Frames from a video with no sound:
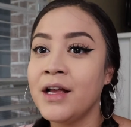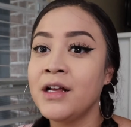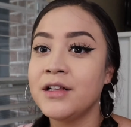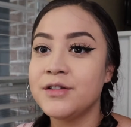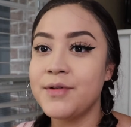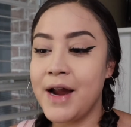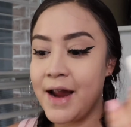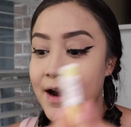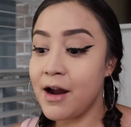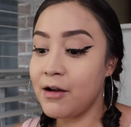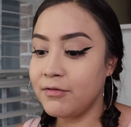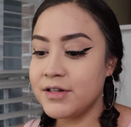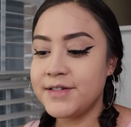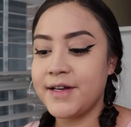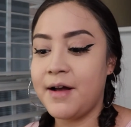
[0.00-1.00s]
It's right here. It
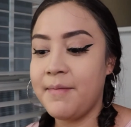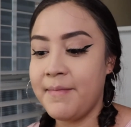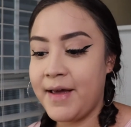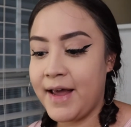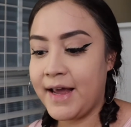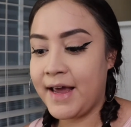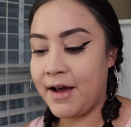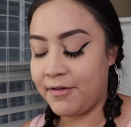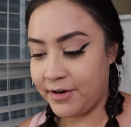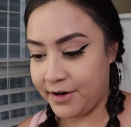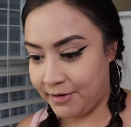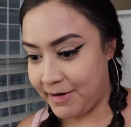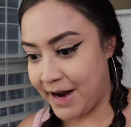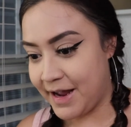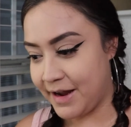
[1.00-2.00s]
was on my counter
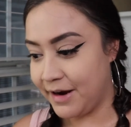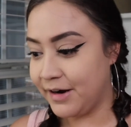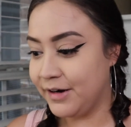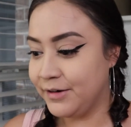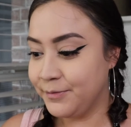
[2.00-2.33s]
right here.